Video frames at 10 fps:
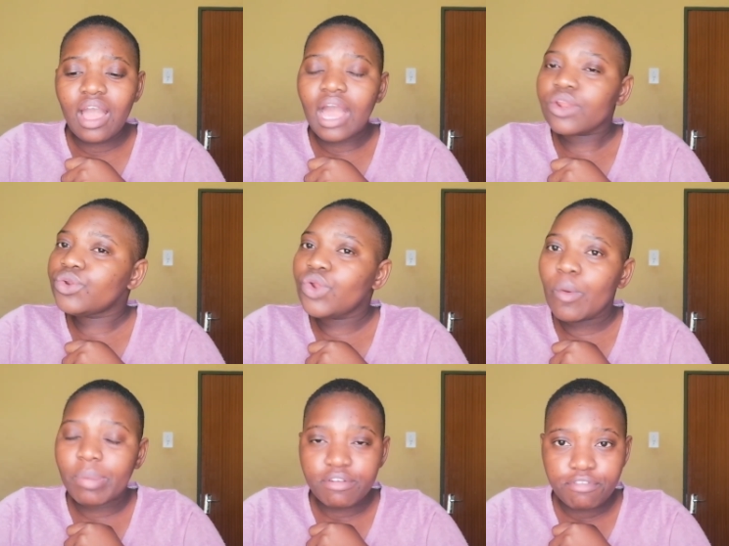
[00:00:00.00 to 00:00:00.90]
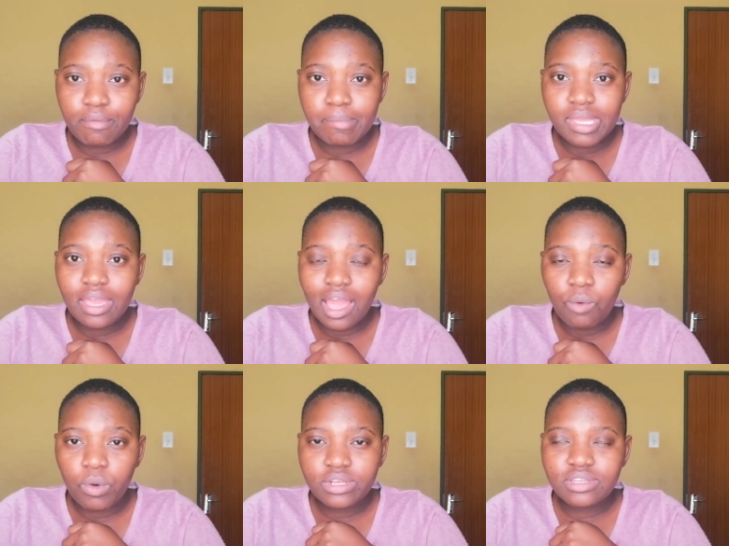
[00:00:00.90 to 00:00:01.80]
I don't know, but for me, I
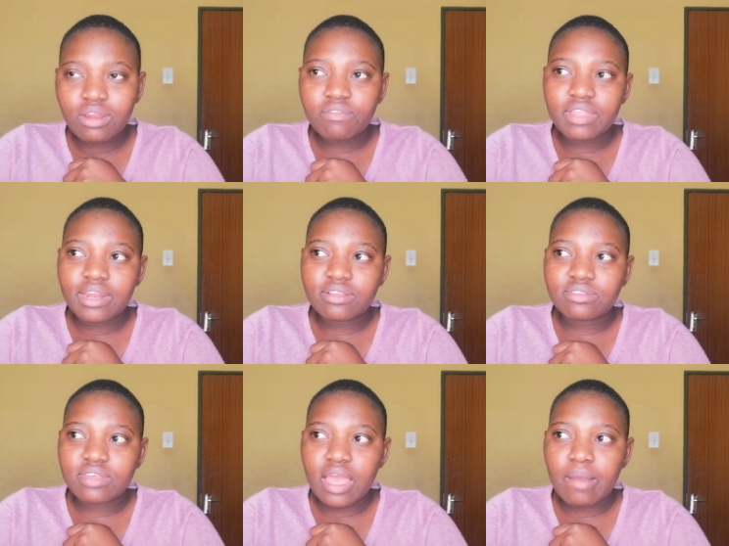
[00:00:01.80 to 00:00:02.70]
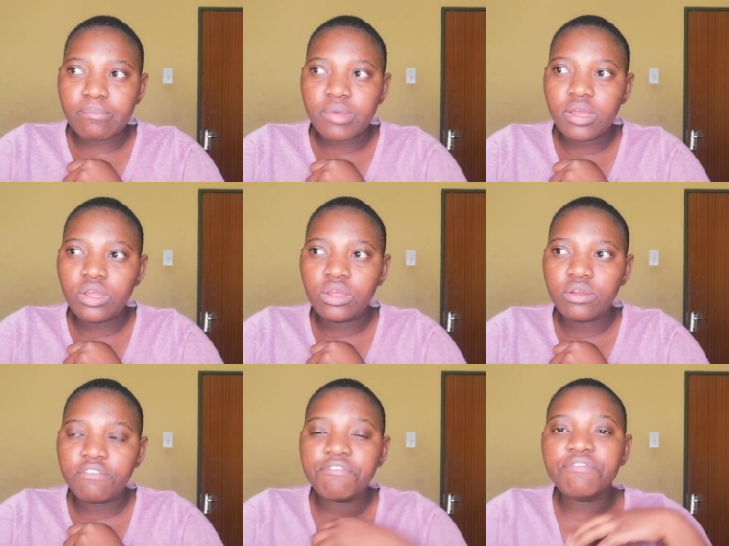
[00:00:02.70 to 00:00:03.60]
walked out of that exam
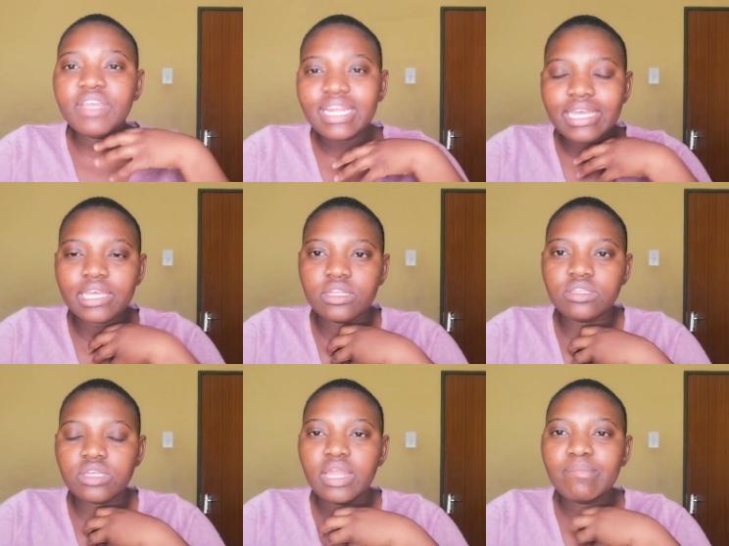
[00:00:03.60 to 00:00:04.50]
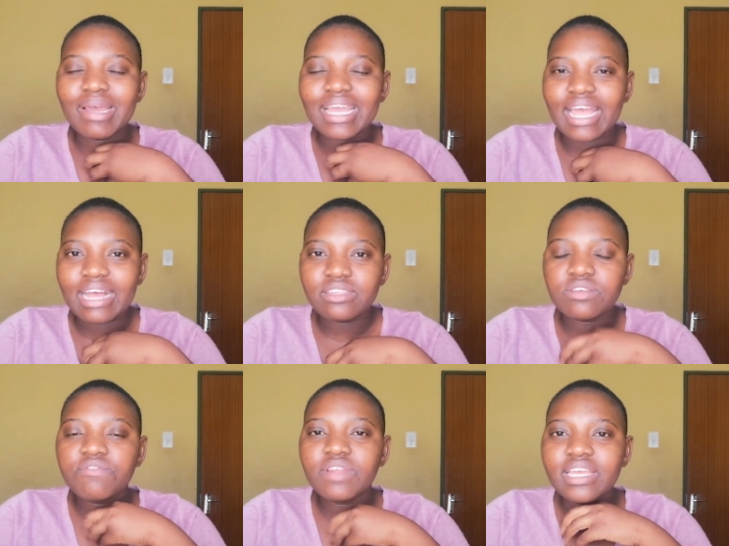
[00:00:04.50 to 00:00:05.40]
feeling it in my gut,
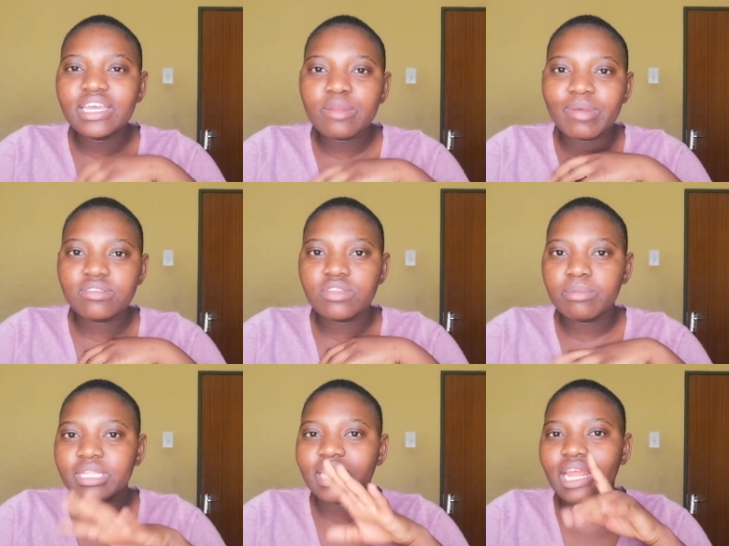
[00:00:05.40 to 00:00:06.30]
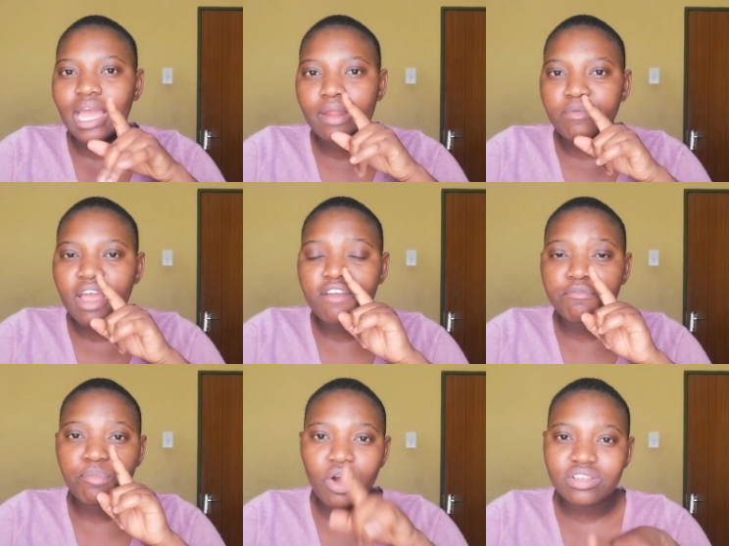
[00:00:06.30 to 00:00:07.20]
feeling it in my stomach that I
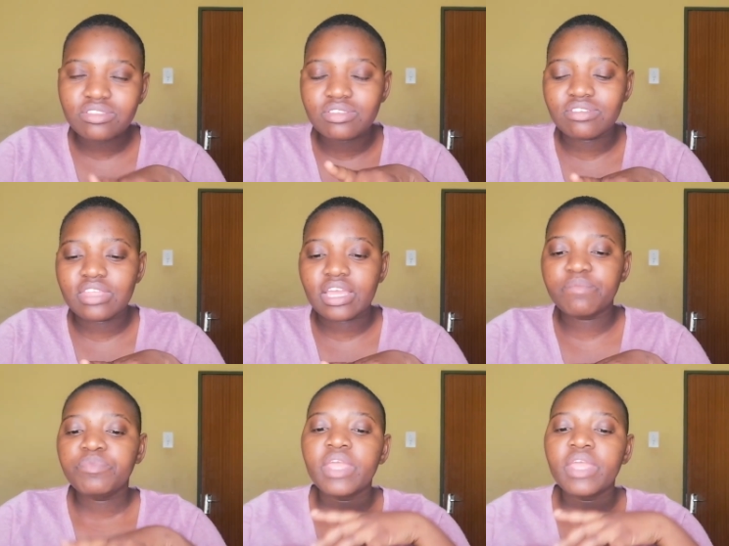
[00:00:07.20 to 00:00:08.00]
have passed this thing,